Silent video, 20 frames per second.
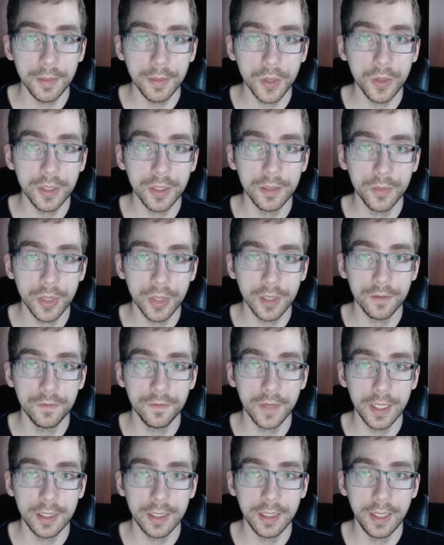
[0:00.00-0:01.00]
going to bring a
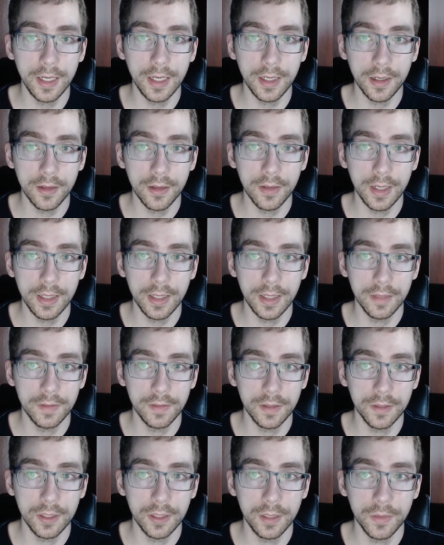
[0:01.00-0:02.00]
fight to the NRA they have
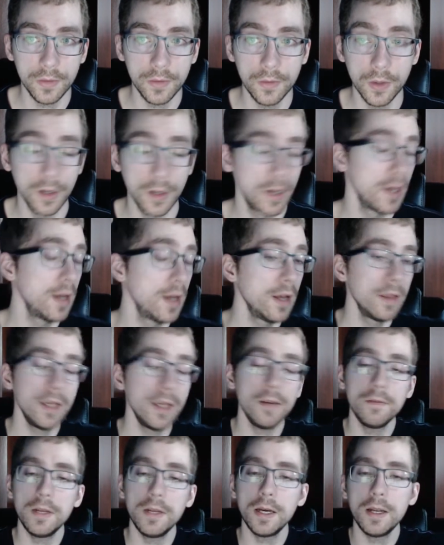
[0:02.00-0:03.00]
never seen before.
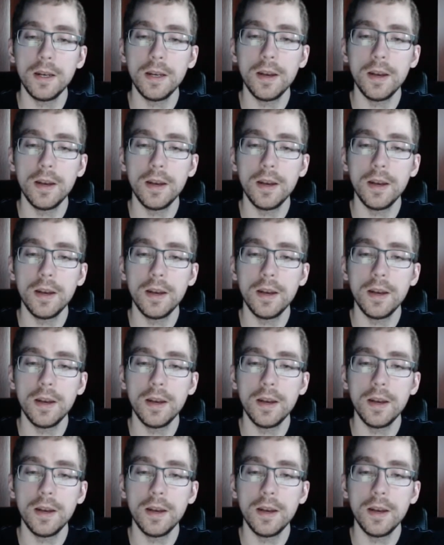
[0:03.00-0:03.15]
They've done